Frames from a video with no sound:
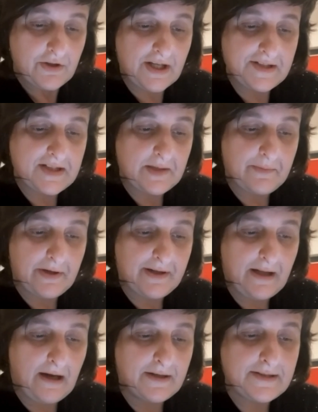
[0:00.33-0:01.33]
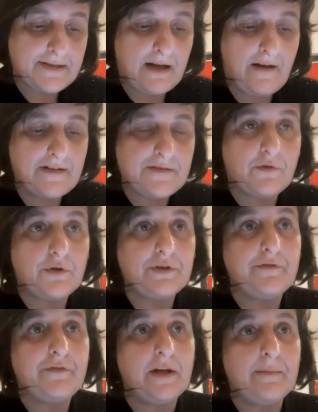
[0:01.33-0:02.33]
Jesse Bernard strives for the
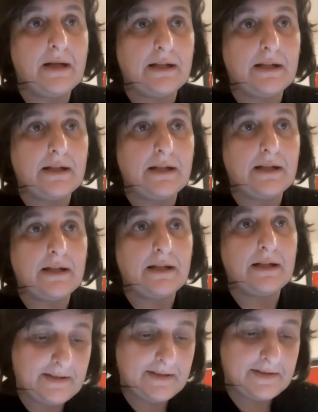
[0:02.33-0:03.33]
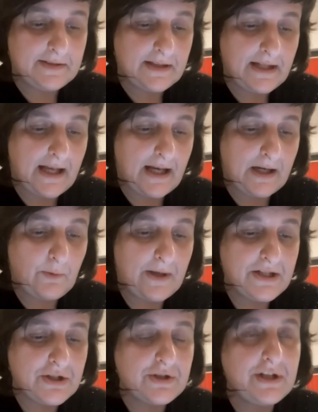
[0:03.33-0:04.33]
female enlightenment,
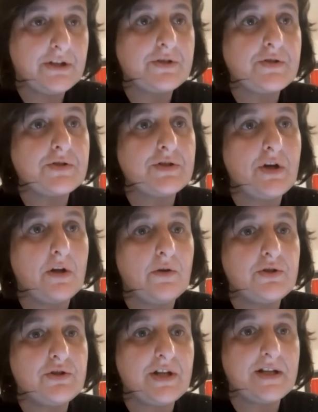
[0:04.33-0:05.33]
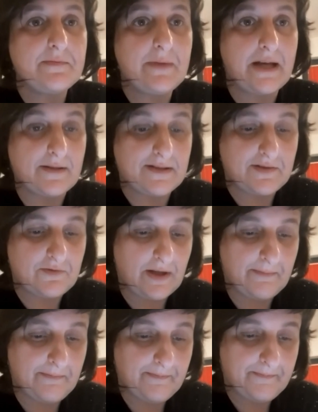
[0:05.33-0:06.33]
questioning the sociology as
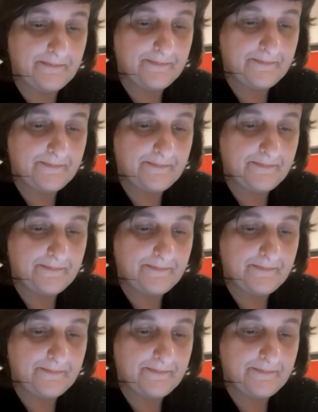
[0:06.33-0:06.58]
mainstream,